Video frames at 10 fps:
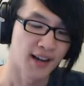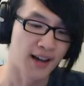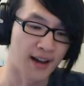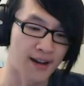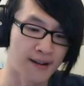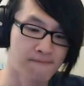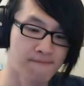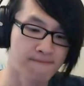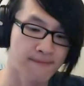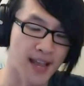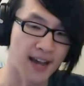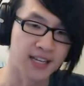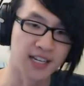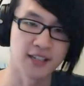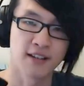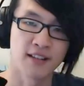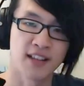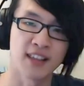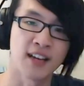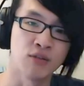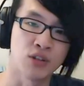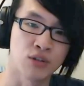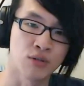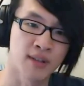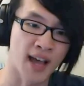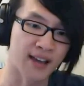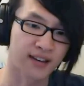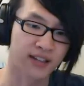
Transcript: Um, I just don't think they'll do that